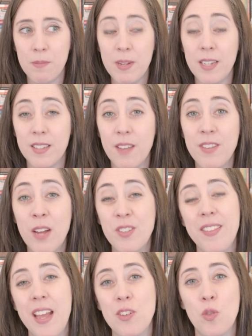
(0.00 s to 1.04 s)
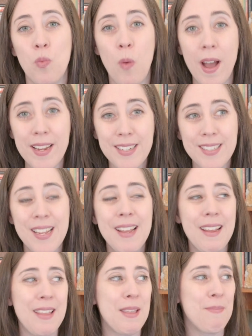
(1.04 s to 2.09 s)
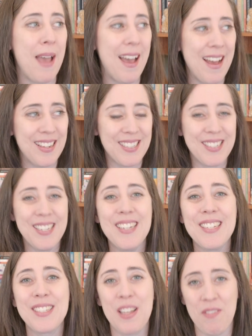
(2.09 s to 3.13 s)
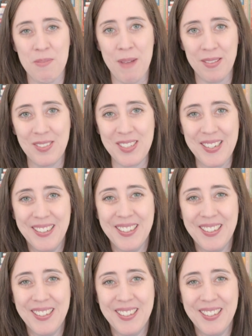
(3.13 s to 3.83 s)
because I've now done that twice in the past 7 months.